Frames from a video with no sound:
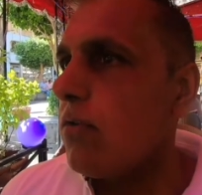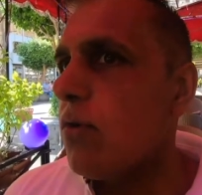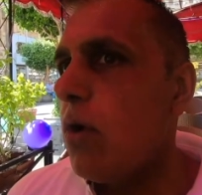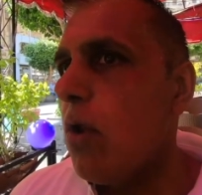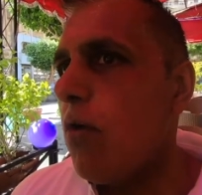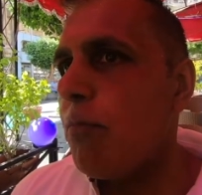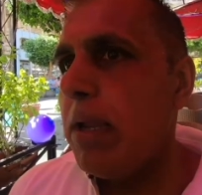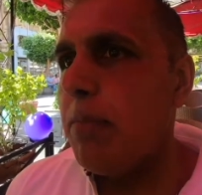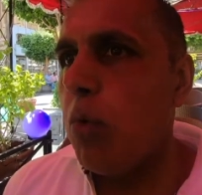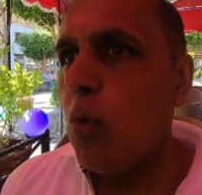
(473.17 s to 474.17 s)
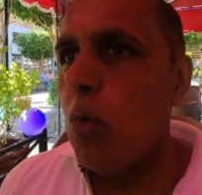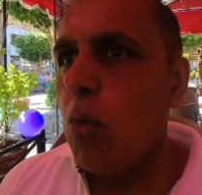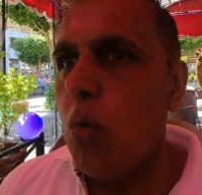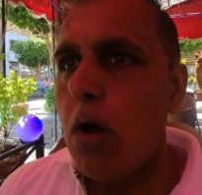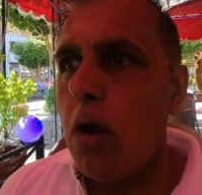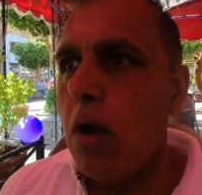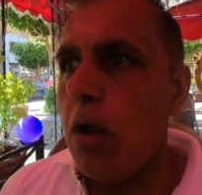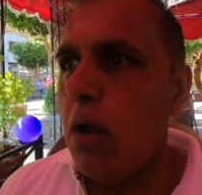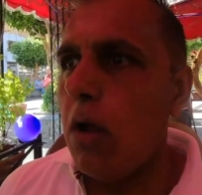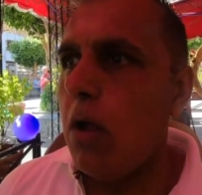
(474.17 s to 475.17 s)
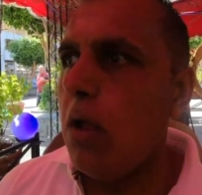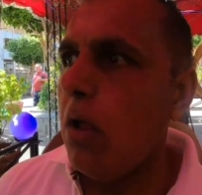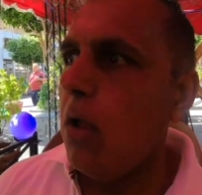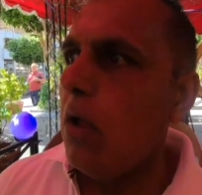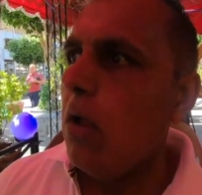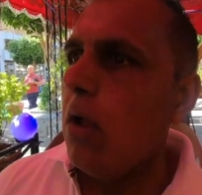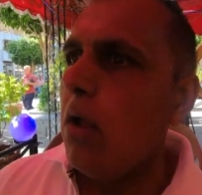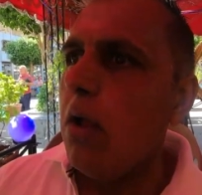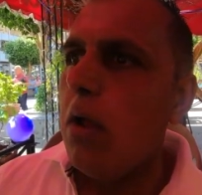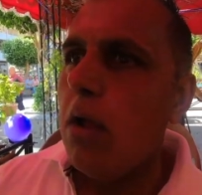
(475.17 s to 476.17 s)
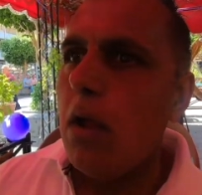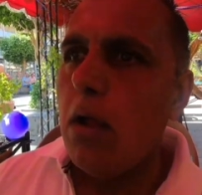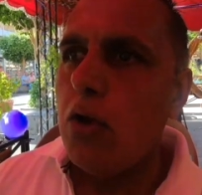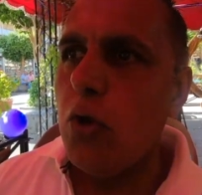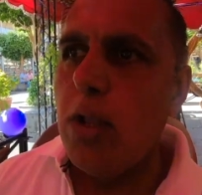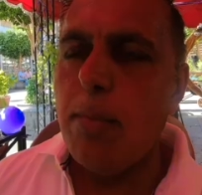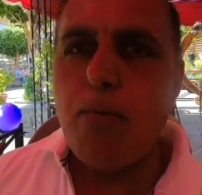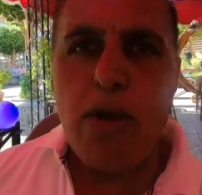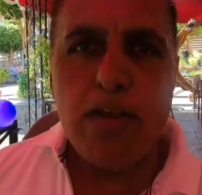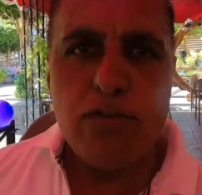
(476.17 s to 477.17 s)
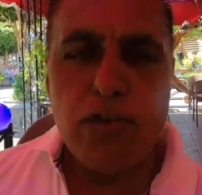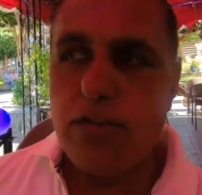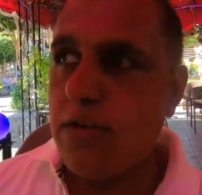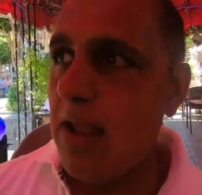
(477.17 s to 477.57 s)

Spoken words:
so a lot of people were doing their prayers just